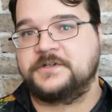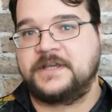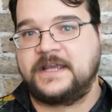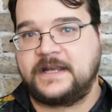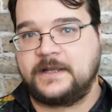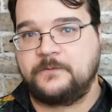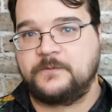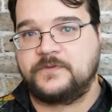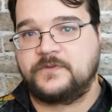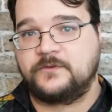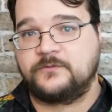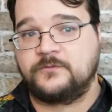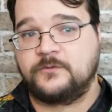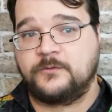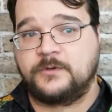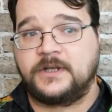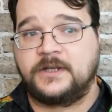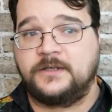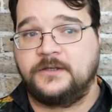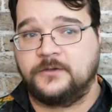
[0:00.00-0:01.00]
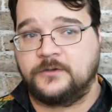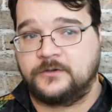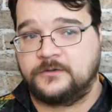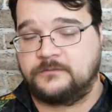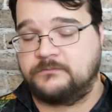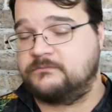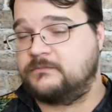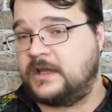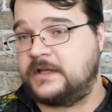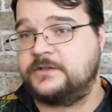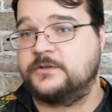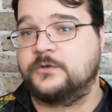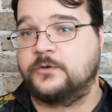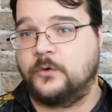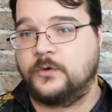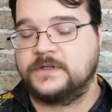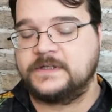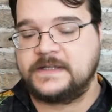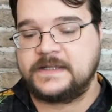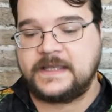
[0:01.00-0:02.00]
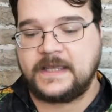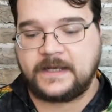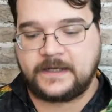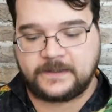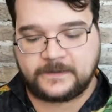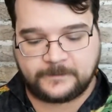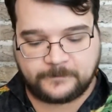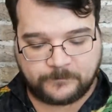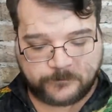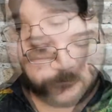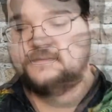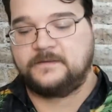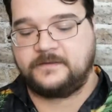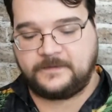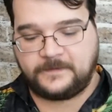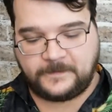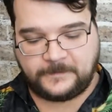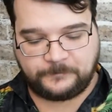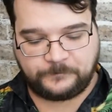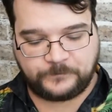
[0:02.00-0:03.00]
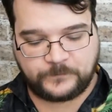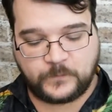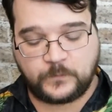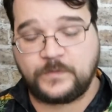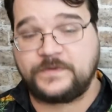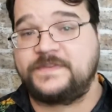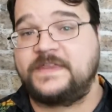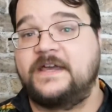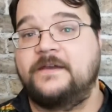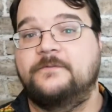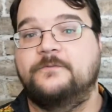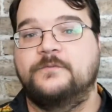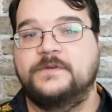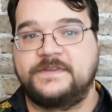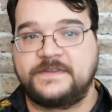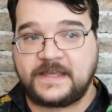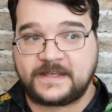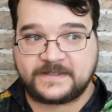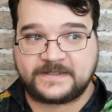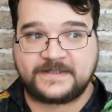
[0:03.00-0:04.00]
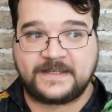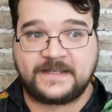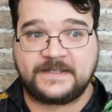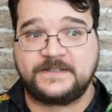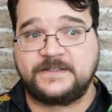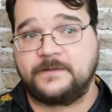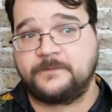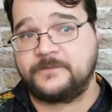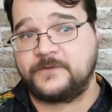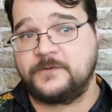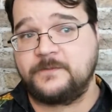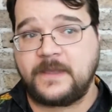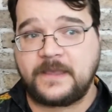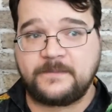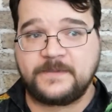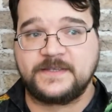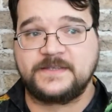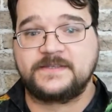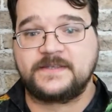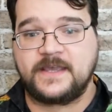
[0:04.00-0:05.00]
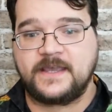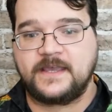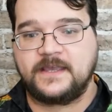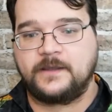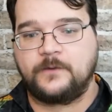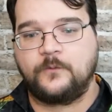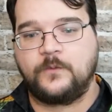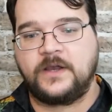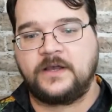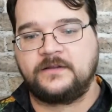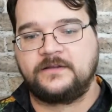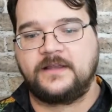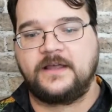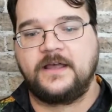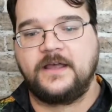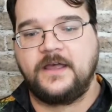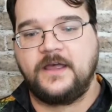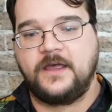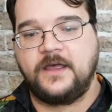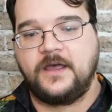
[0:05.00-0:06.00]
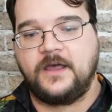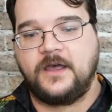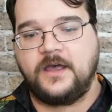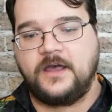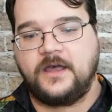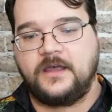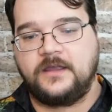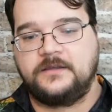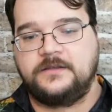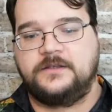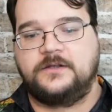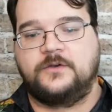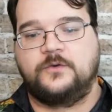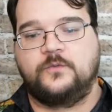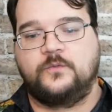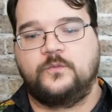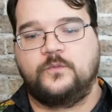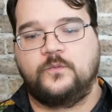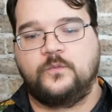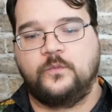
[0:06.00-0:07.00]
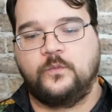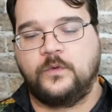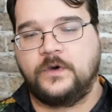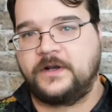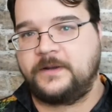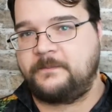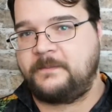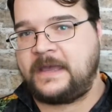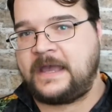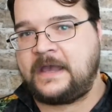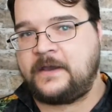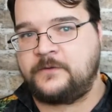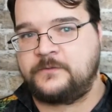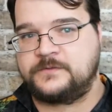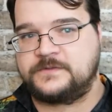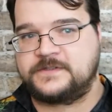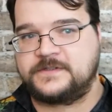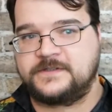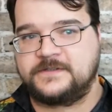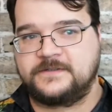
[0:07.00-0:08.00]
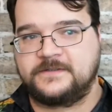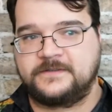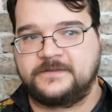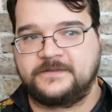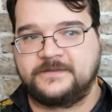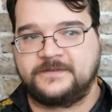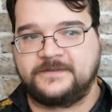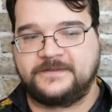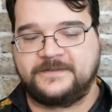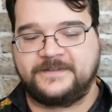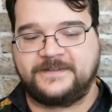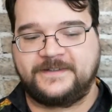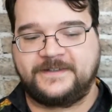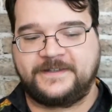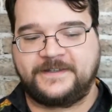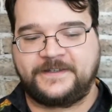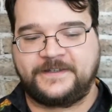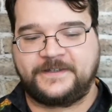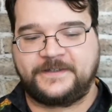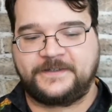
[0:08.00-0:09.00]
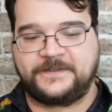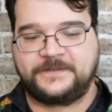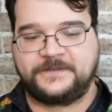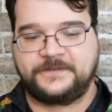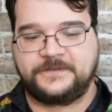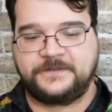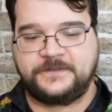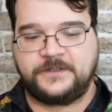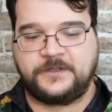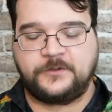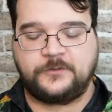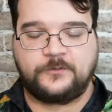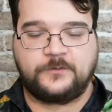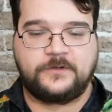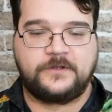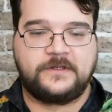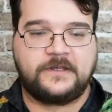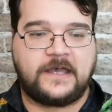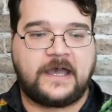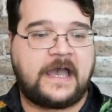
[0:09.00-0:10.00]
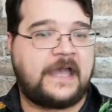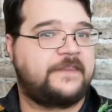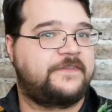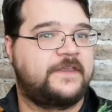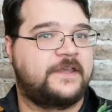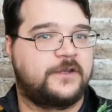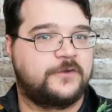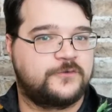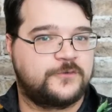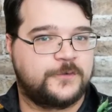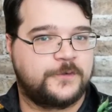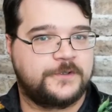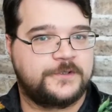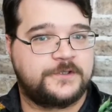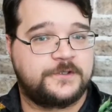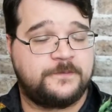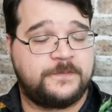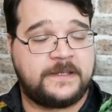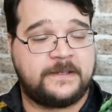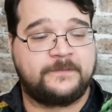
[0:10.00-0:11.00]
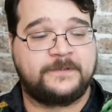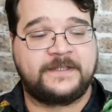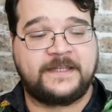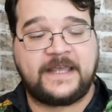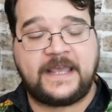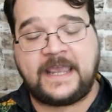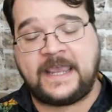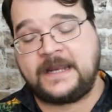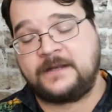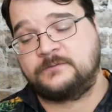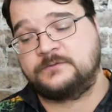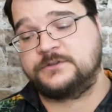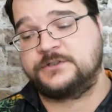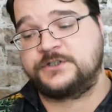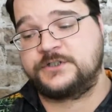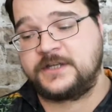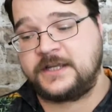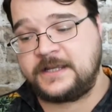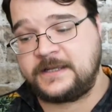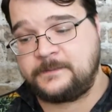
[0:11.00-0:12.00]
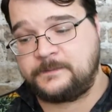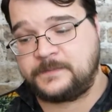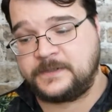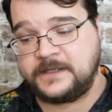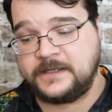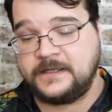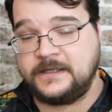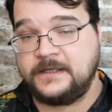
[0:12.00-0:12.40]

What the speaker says: you're getting with the druid, and you're going to get it. With that said, some of you may be saying, well, what about I think a druid should be able to animal shape